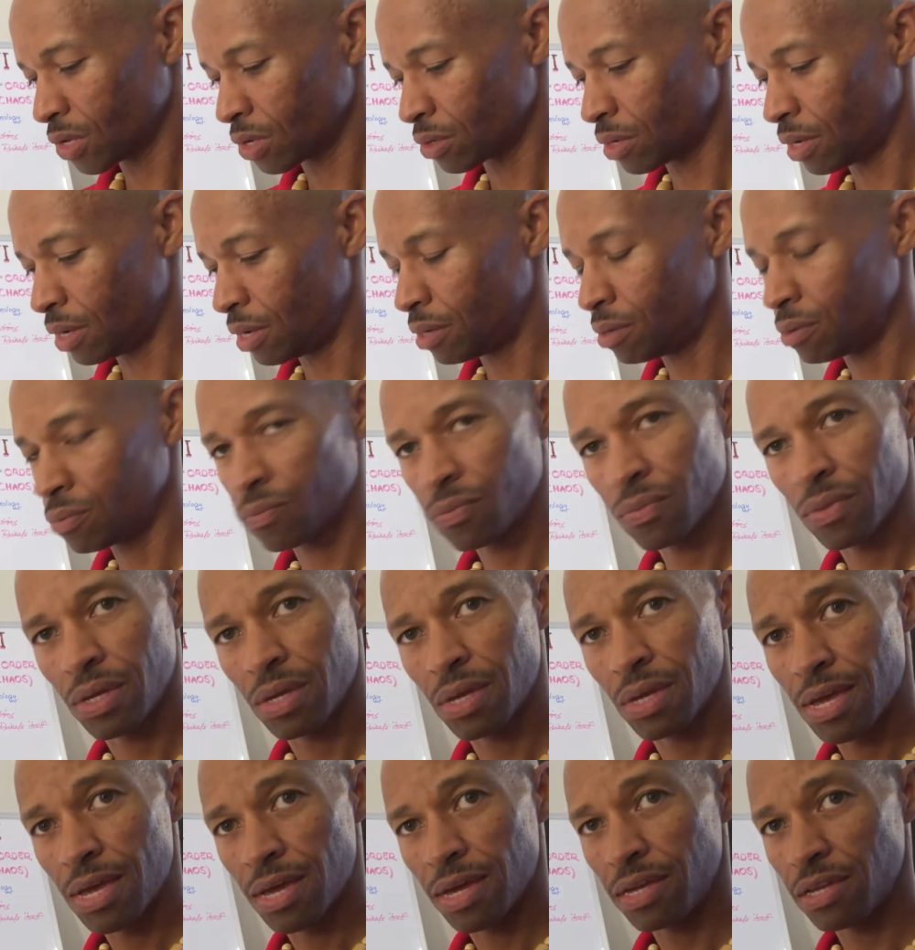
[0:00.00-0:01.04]
Okay,
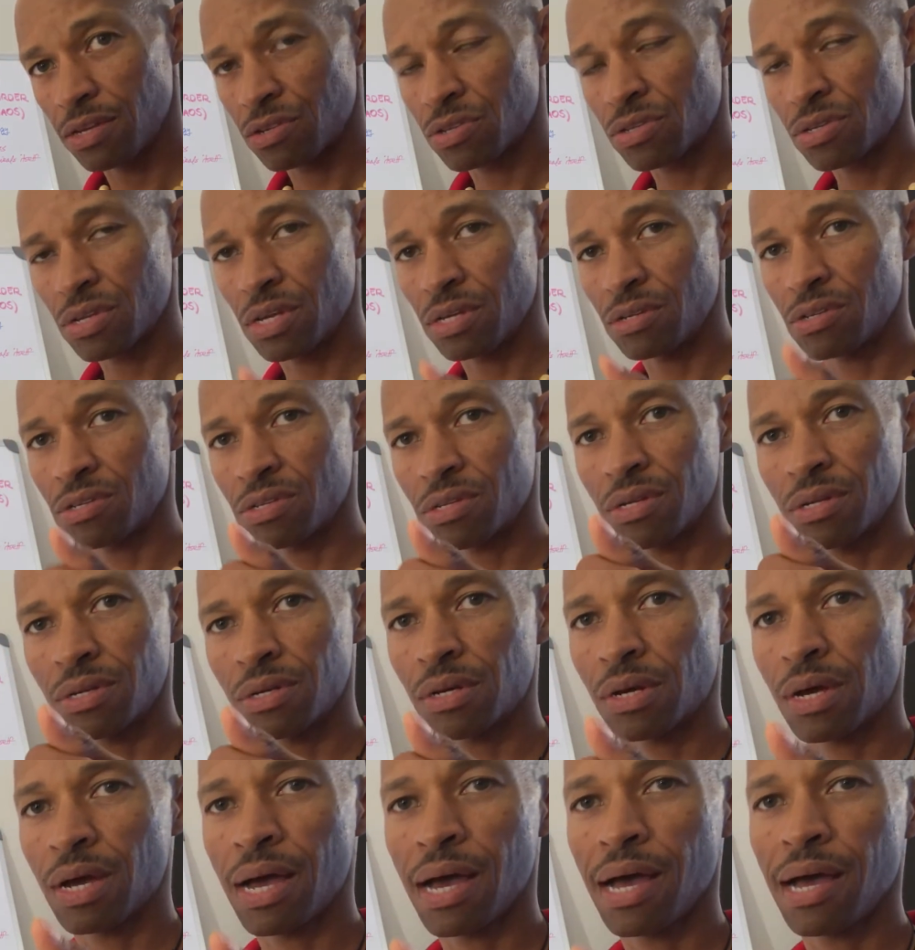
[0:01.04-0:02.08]
it's
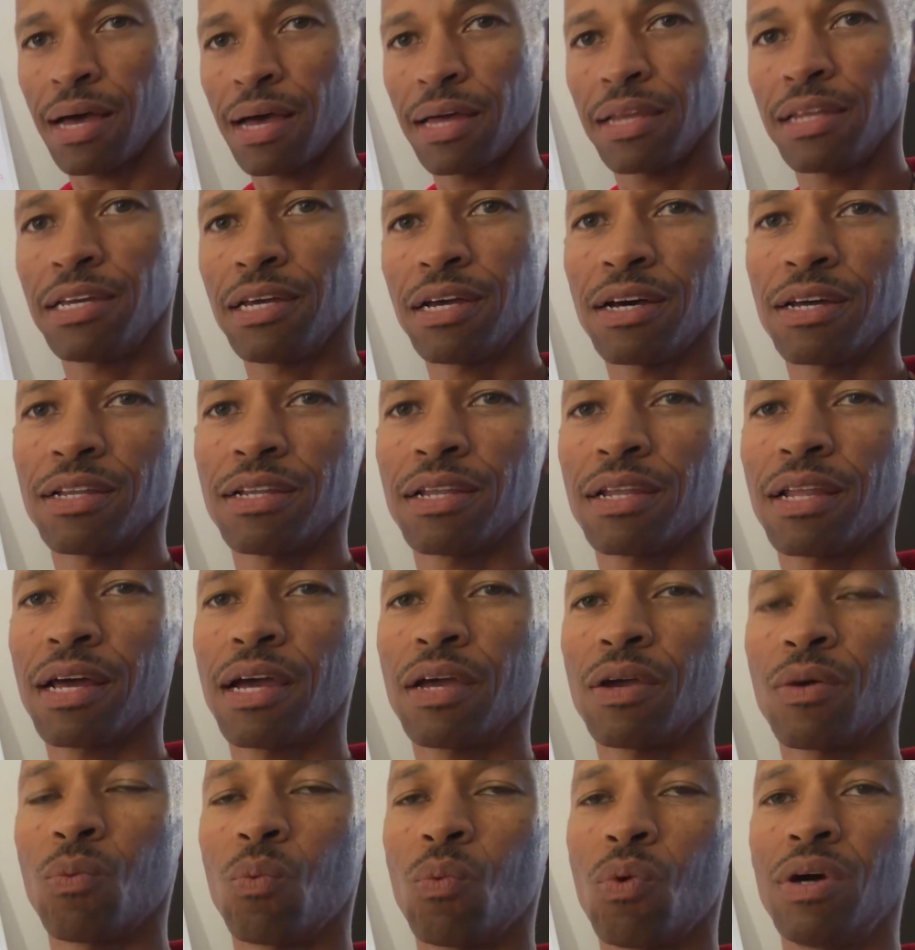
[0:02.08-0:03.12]
highly
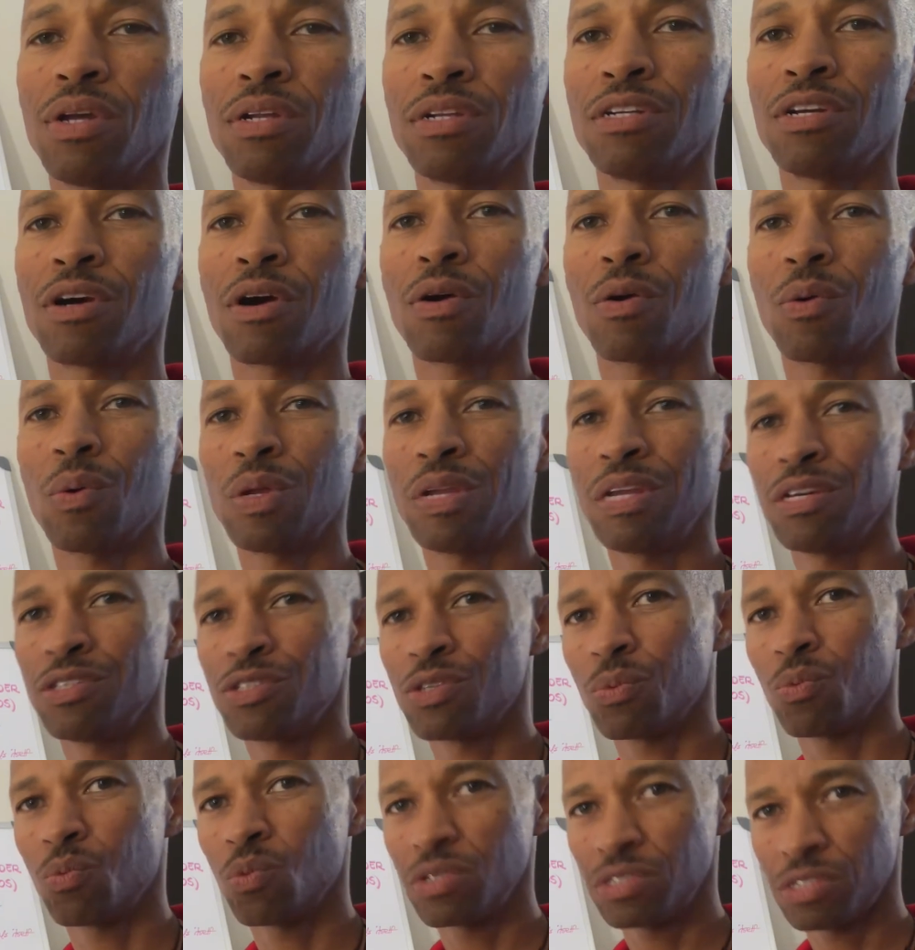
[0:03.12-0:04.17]
unlike what
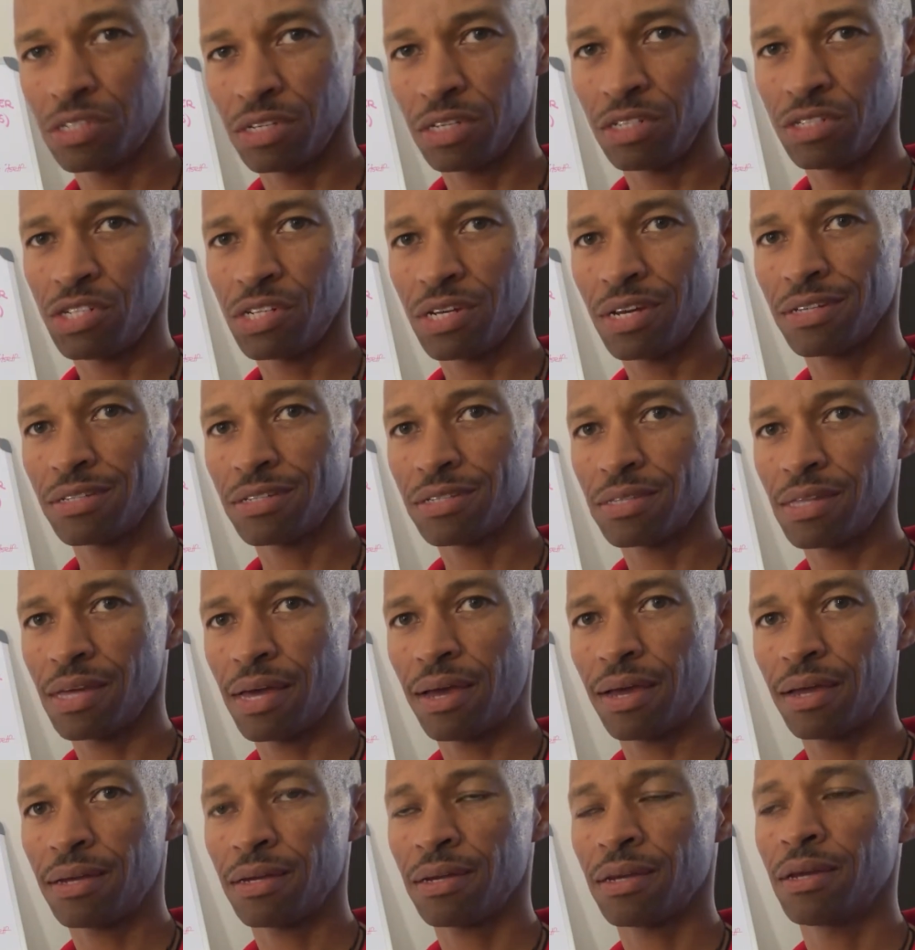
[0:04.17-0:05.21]
Darwinism would suggest,
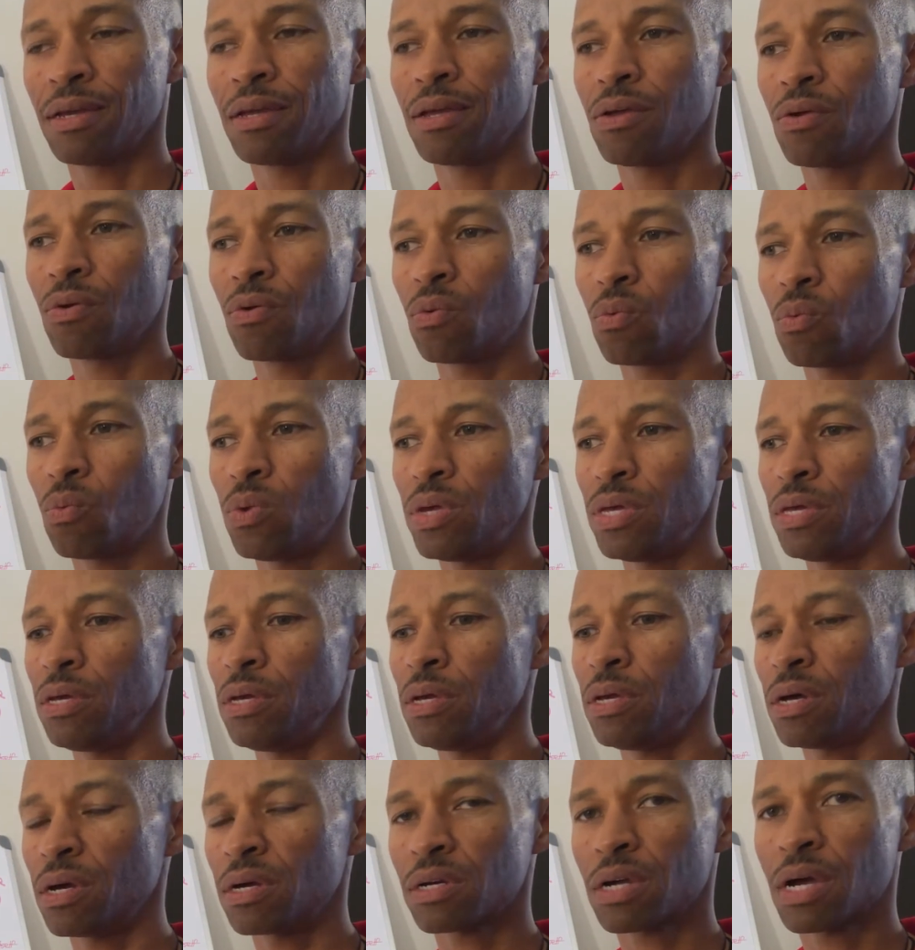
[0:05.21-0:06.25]
that
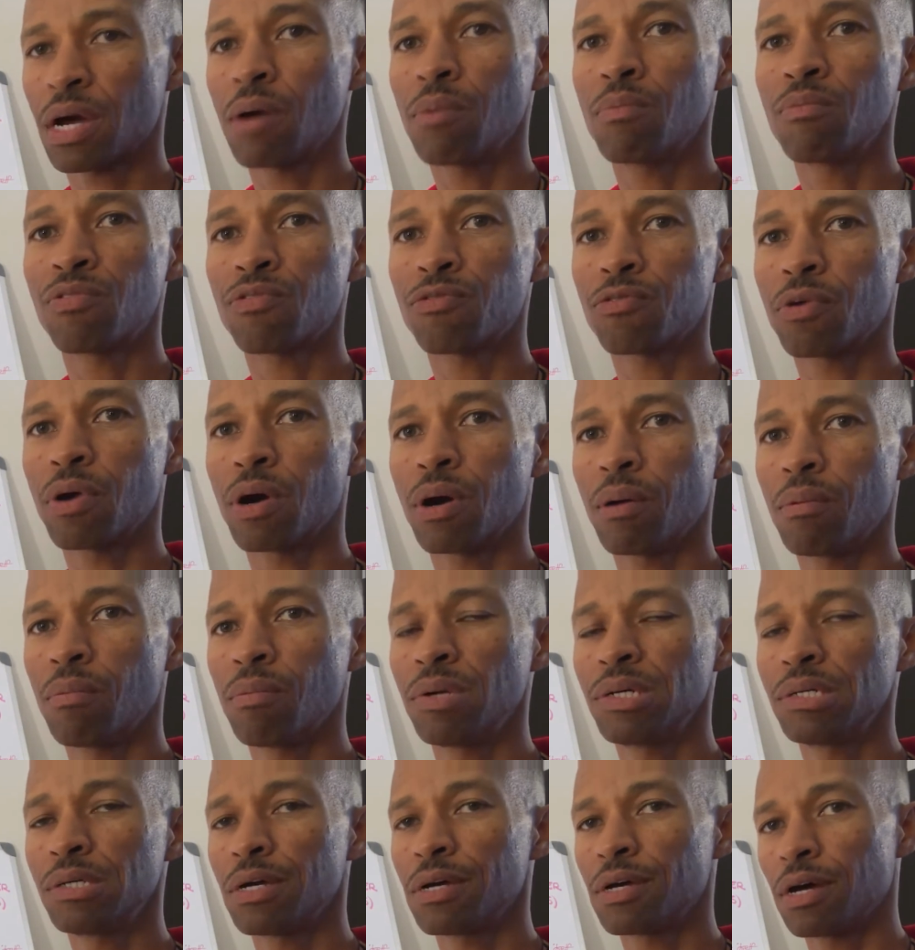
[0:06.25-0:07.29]
we come
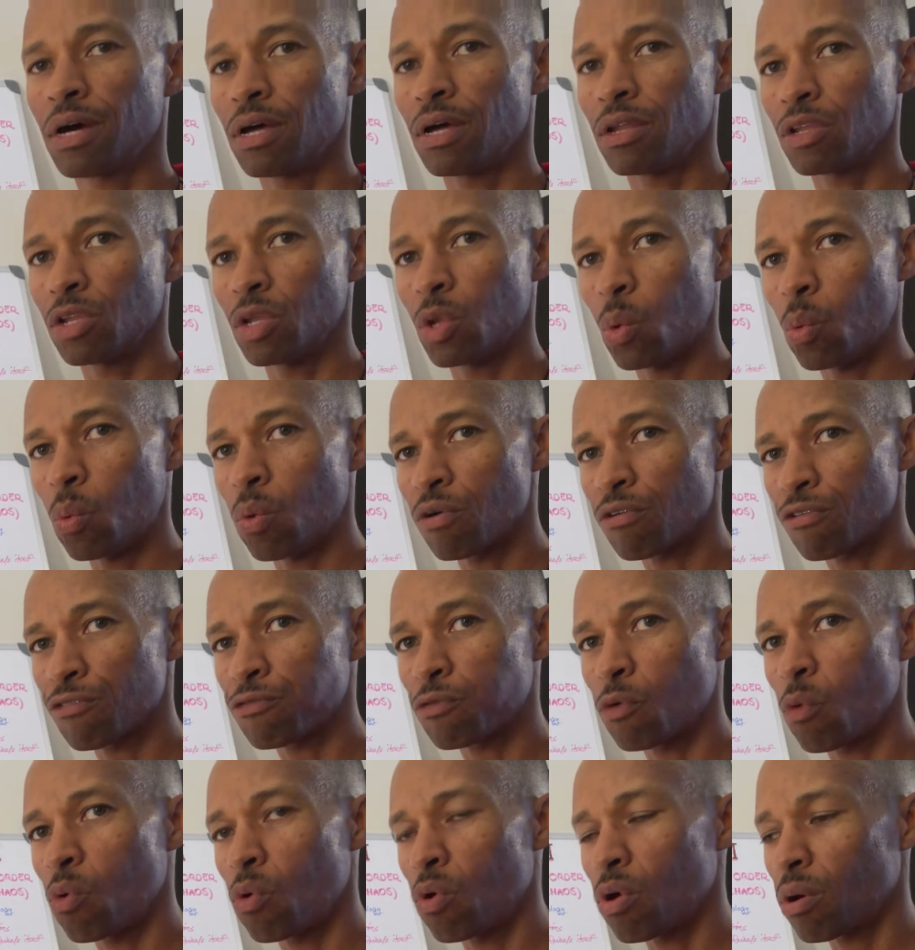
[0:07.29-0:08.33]
from a lower
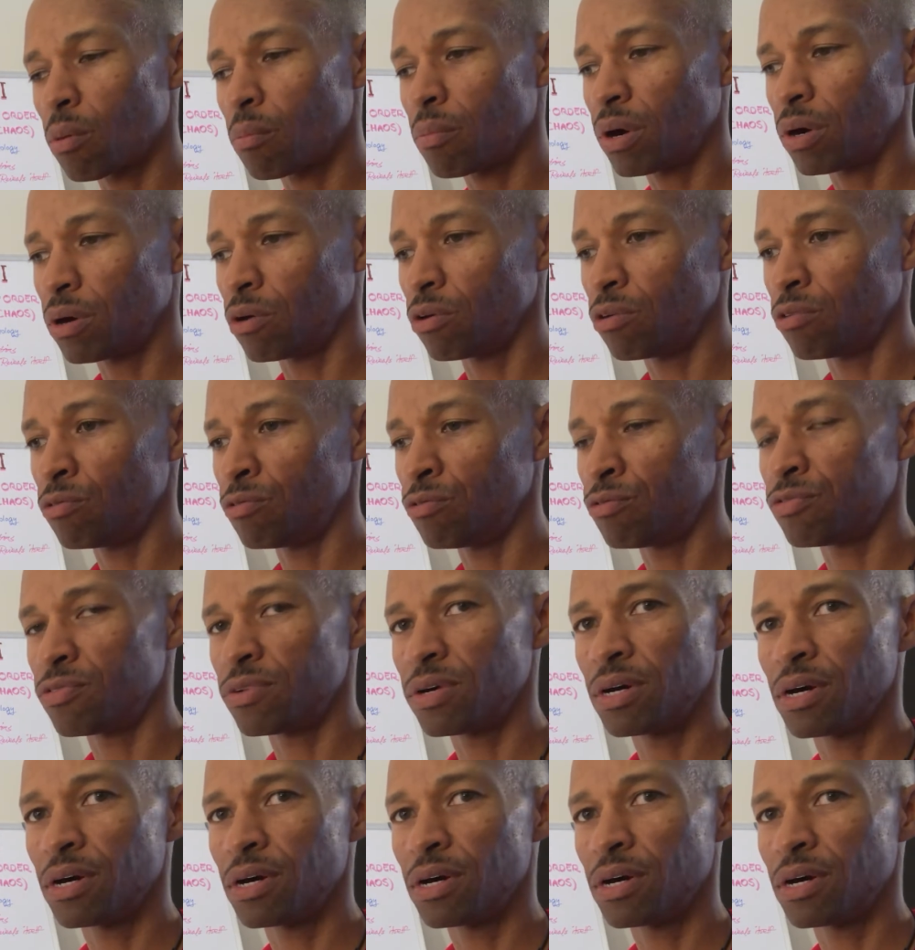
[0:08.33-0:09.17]
form of